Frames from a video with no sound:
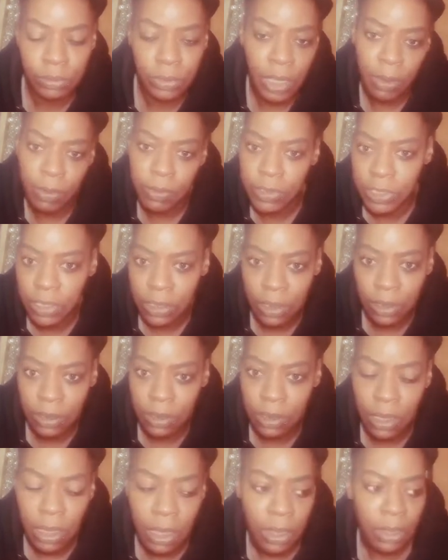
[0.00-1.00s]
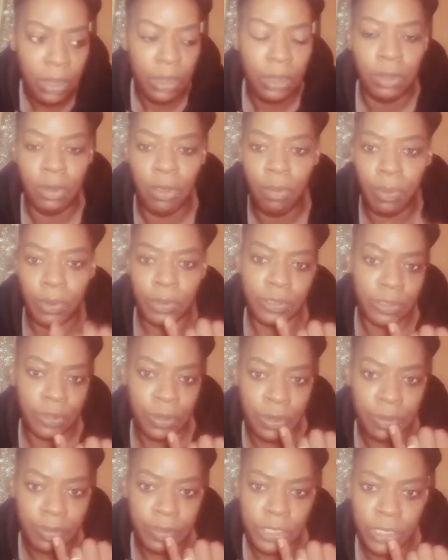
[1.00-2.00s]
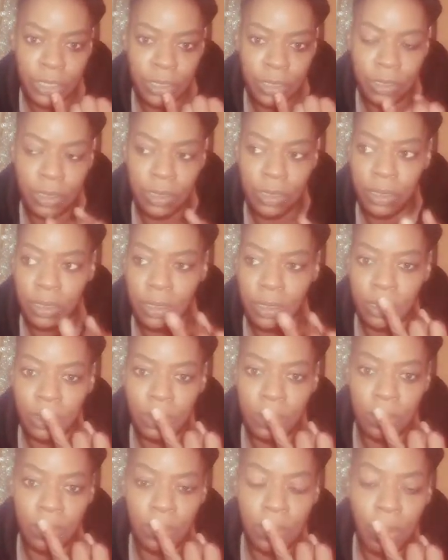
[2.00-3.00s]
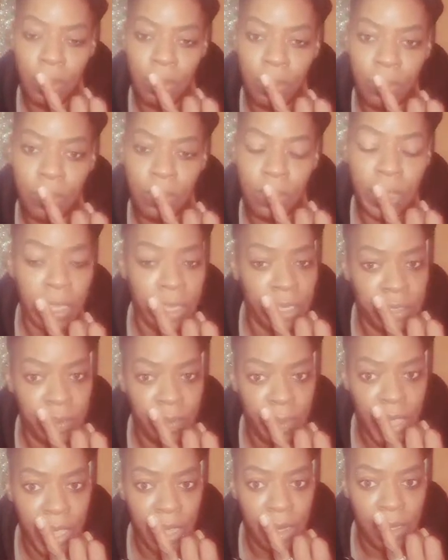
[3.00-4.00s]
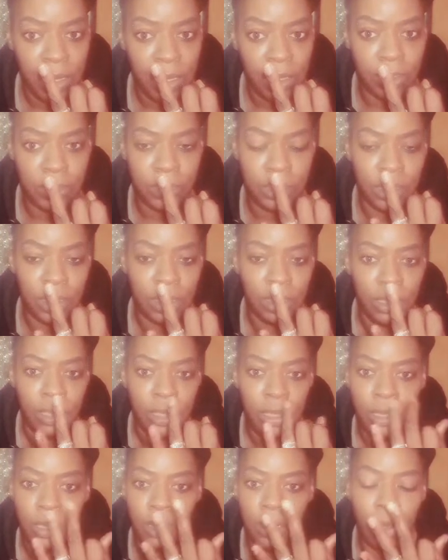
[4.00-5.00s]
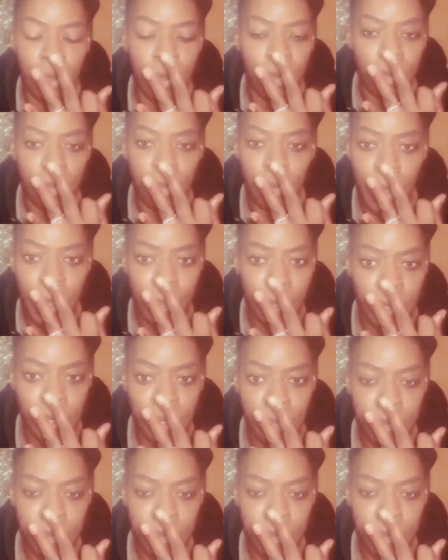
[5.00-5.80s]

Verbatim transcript: That was it. No prescription. No ace bandage. No wrap in